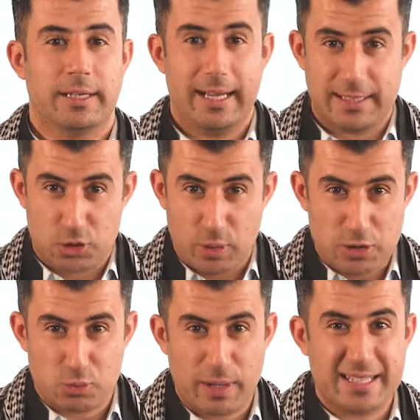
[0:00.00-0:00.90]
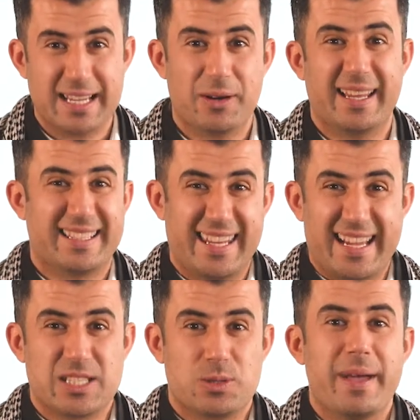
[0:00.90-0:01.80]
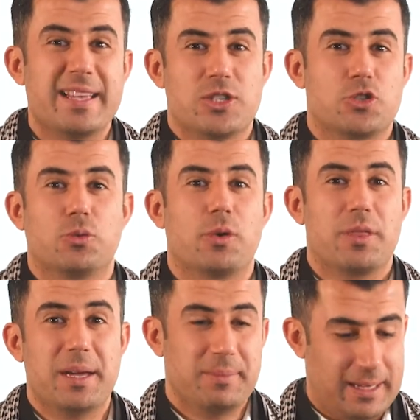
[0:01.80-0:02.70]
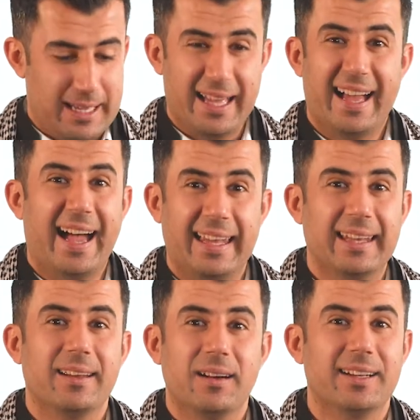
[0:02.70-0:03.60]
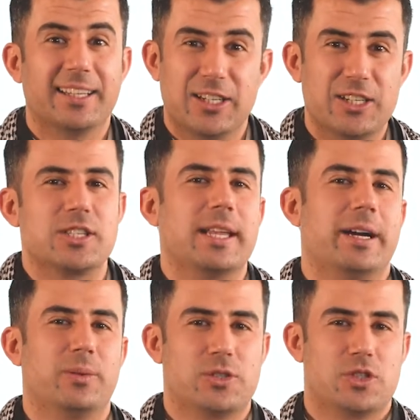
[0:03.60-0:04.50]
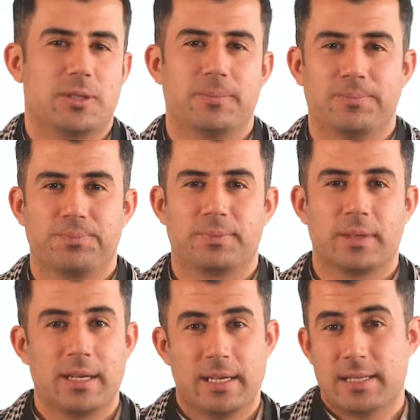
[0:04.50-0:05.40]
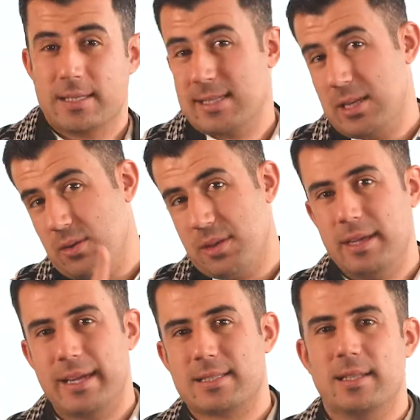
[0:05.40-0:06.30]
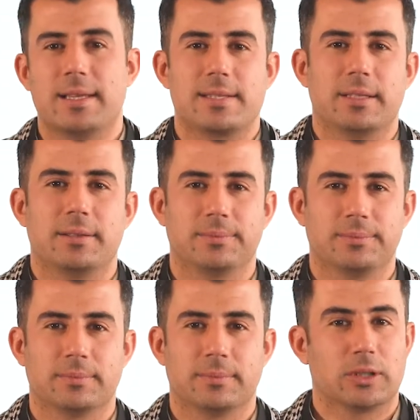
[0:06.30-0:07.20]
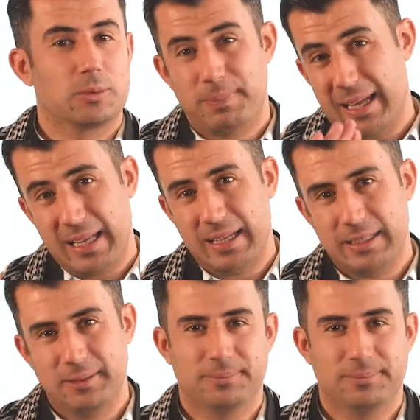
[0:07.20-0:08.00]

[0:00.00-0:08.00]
And try to write down a text message for them. I learned Kurdish language. See you in the next lesson. Goodbye.